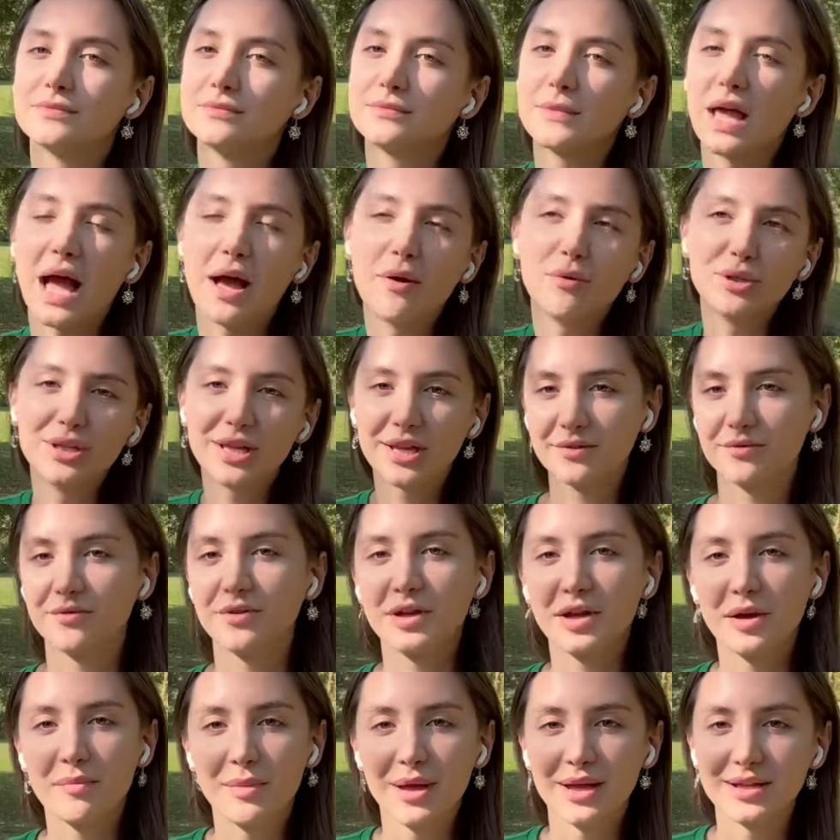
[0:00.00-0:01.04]
I would not
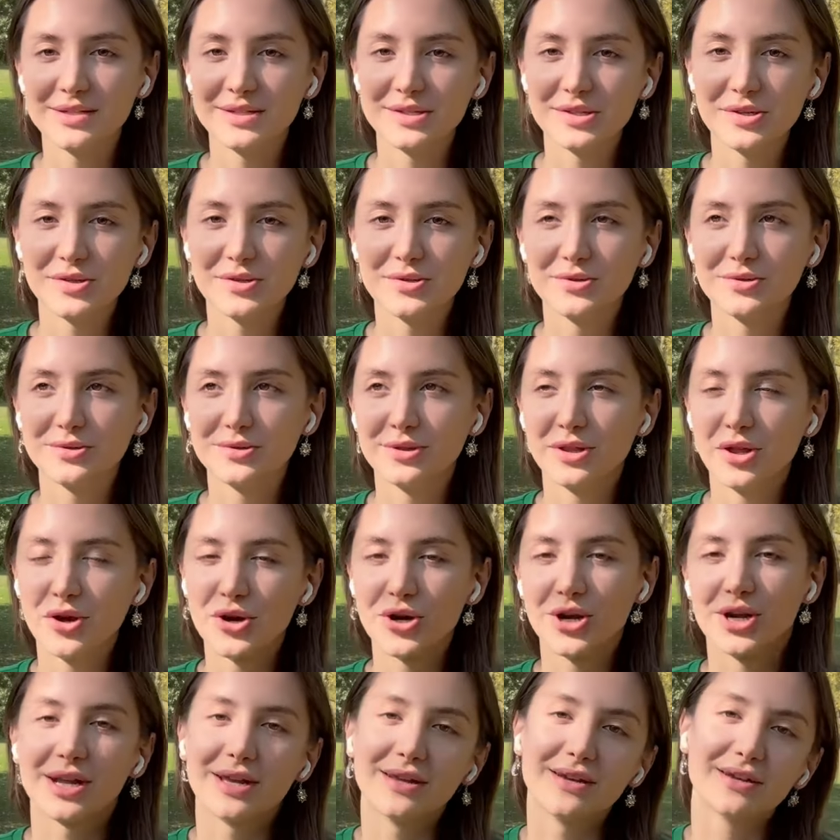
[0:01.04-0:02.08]
recommend you
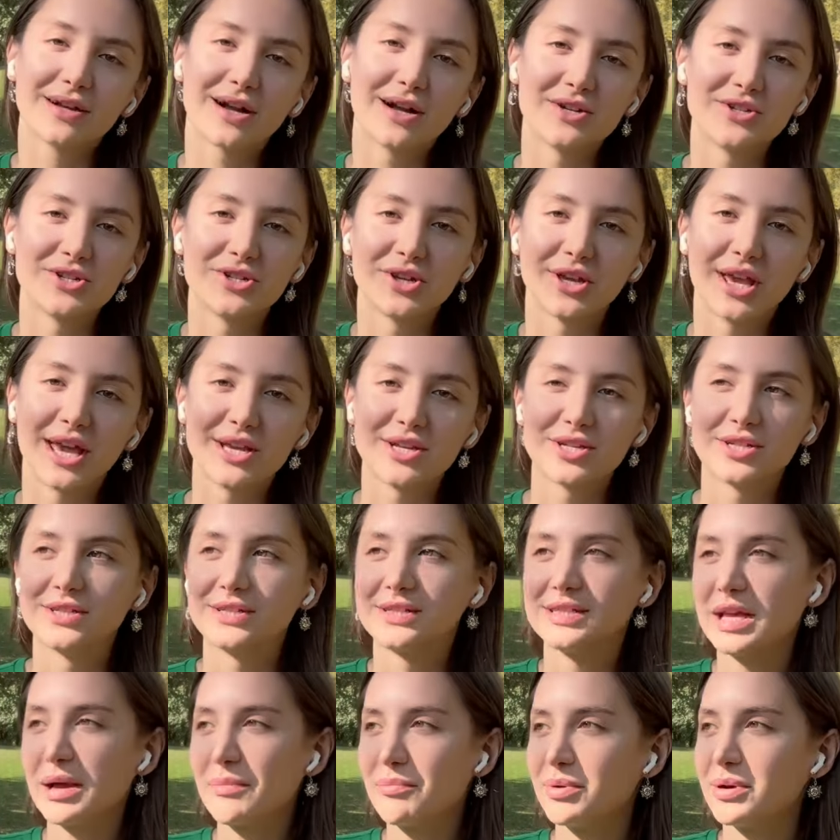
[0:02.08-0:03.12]
learning conjugation
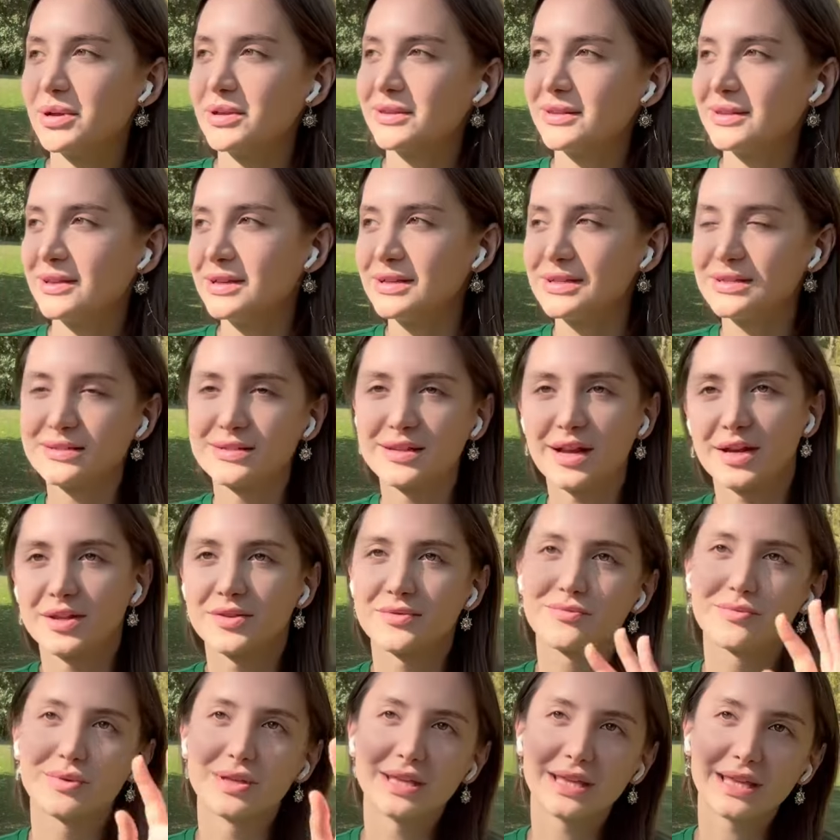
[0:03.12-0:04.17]
separately,
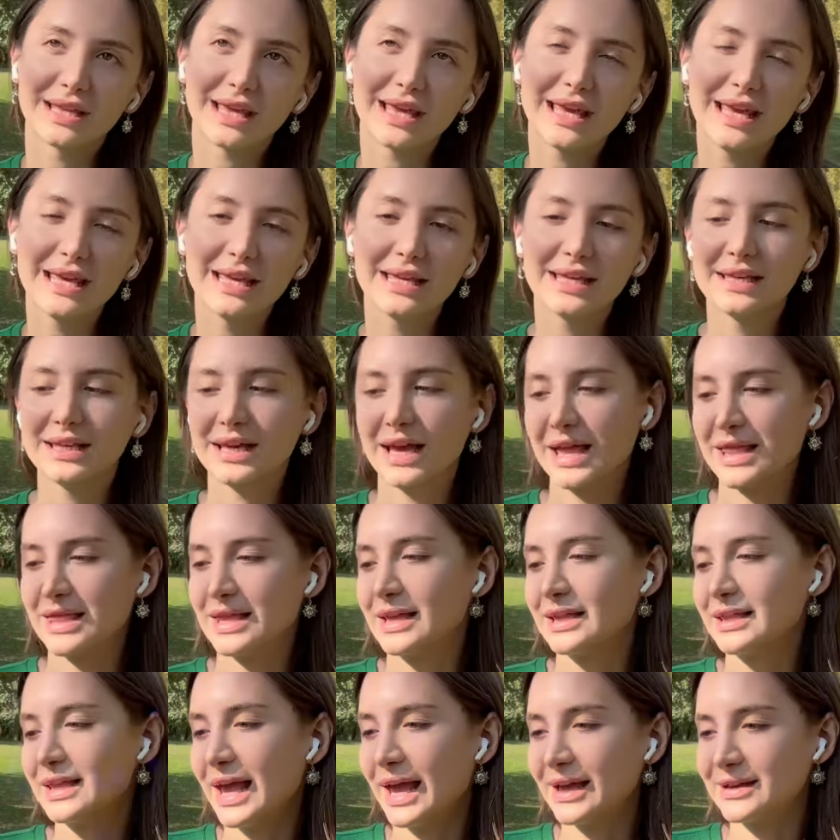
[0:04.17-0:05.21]
starting with ich and
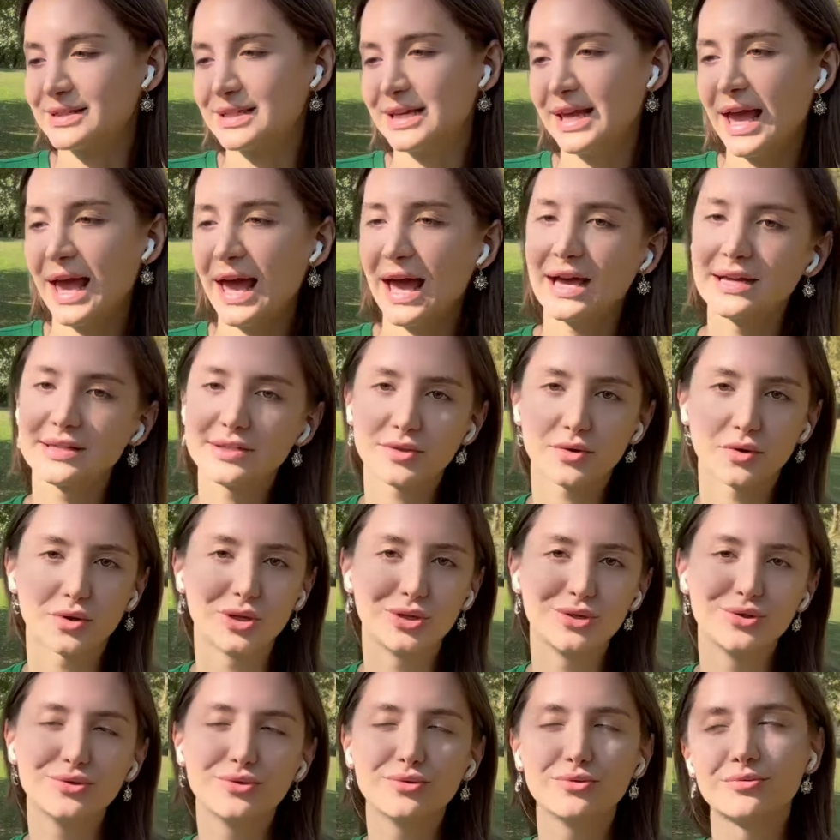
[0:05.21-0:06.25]
then as or
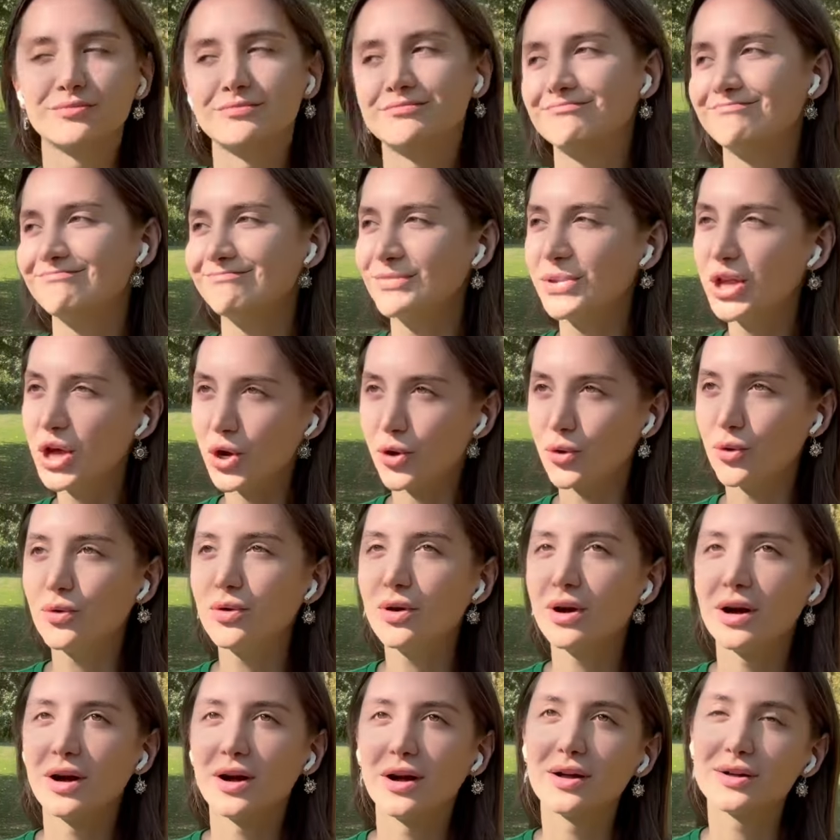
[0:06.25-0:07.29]
du.
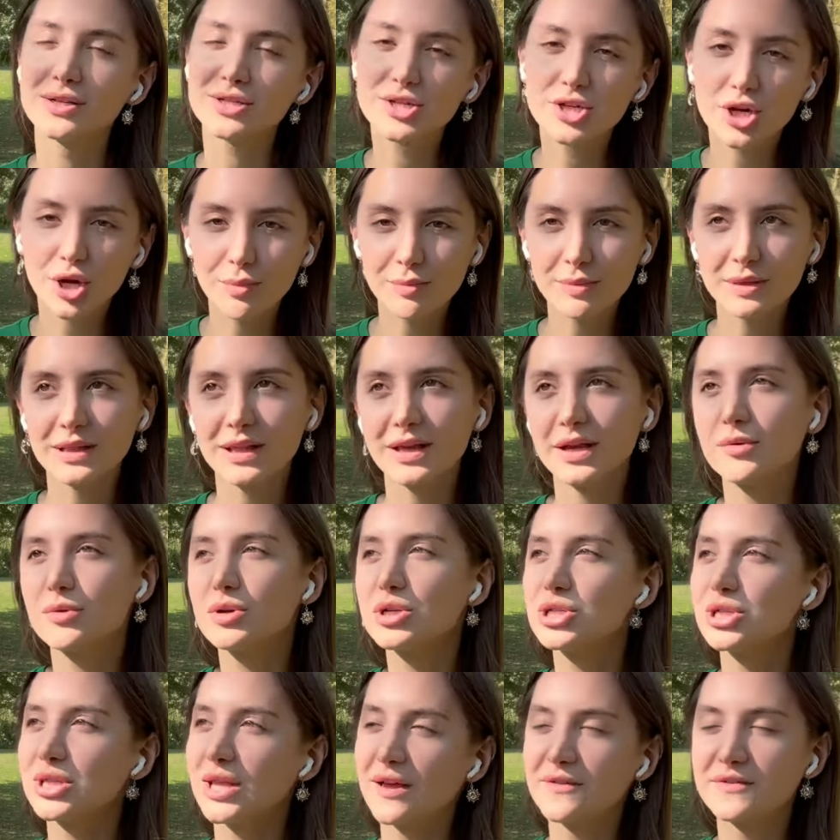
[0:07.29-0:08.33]
No, German
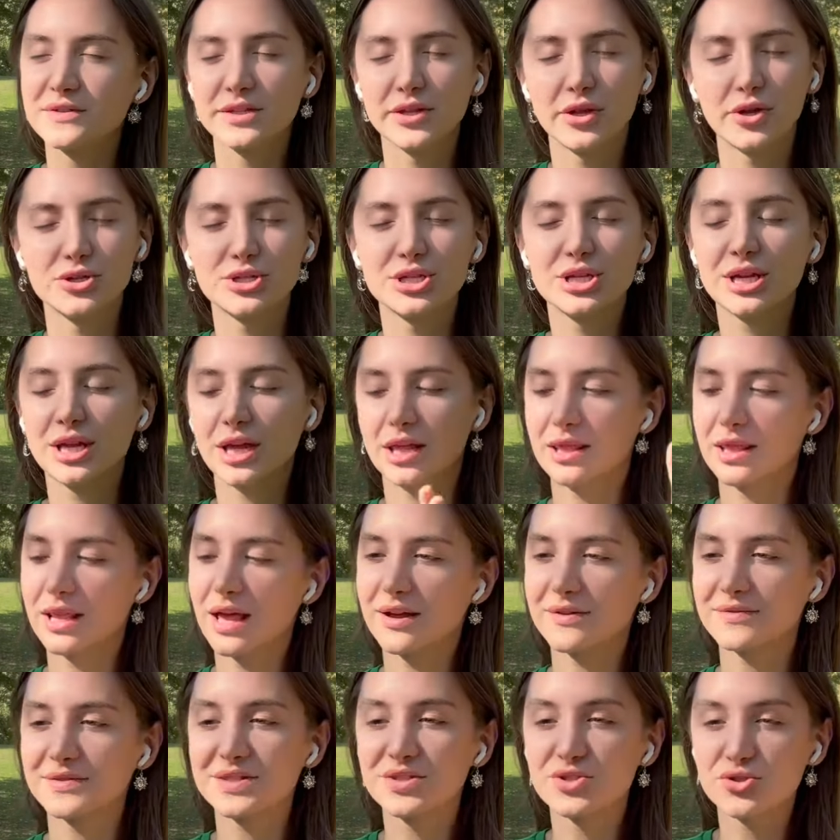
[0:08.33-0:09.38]
language loves logic and
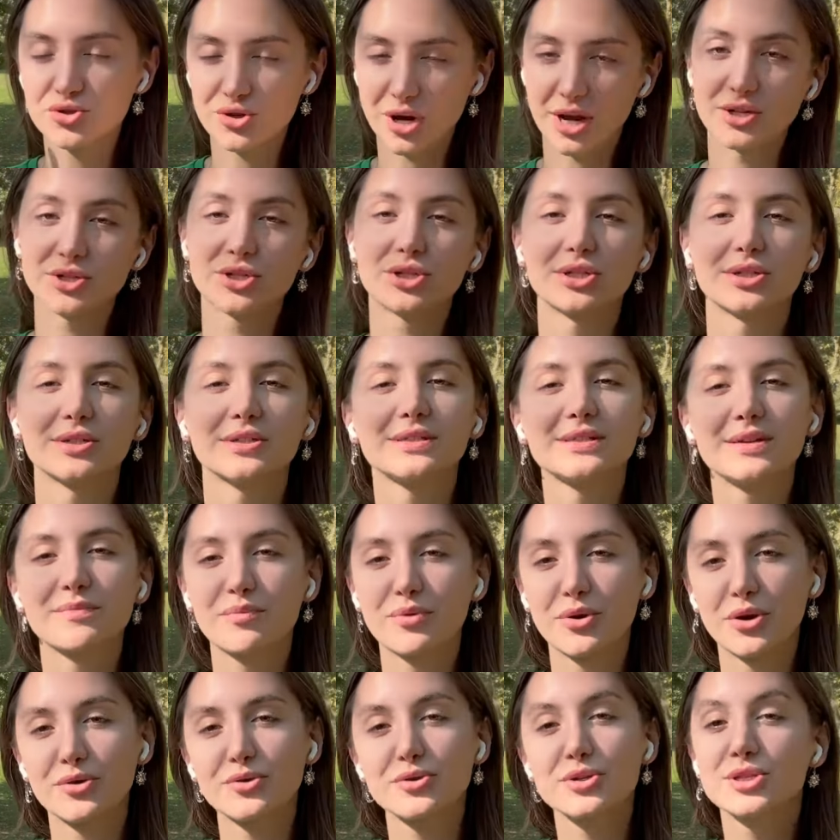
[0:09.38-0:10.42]
loves structured
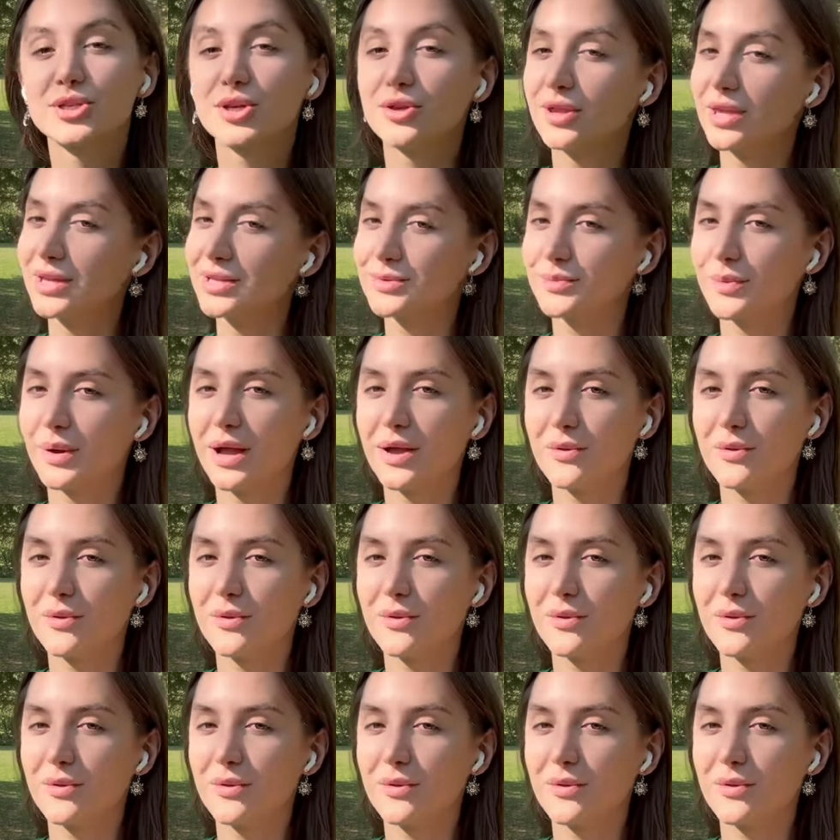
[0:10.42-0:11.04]
approach, so that's why